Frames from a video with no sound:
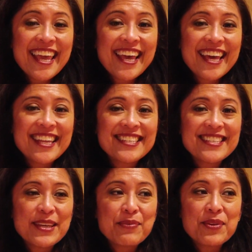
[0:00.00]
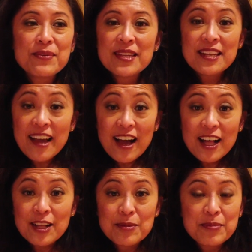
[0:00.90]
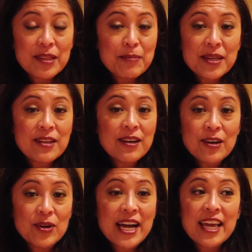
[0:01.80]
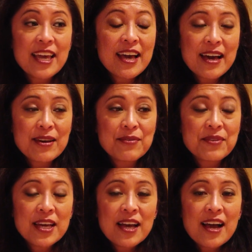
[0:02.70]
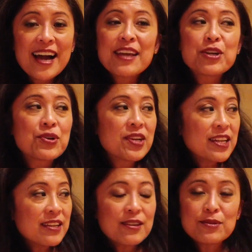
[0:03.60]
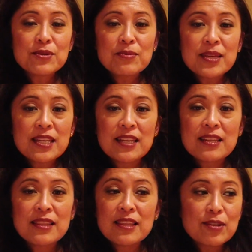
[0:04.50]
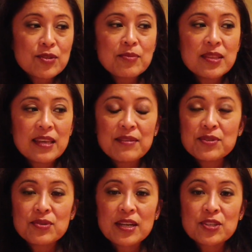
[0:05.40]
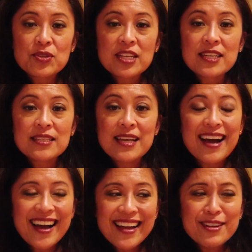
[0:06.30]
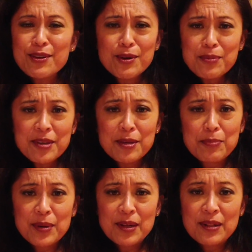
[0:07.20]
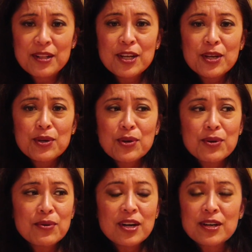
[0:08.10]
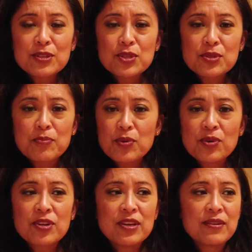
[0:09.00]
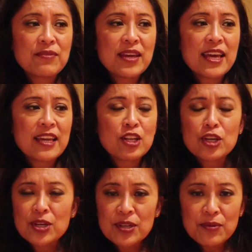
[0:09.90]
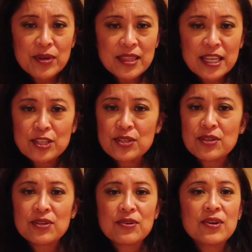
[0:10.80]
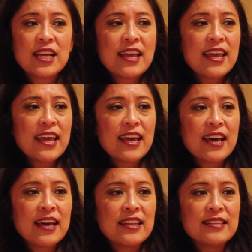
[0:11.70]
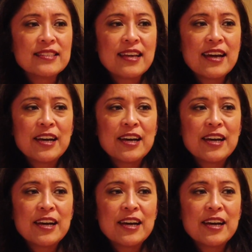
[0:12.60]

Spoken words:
And if you need help, let me know. I created Illumine and the Illumine Life Directory because I know people who are supportive and good at what they do, and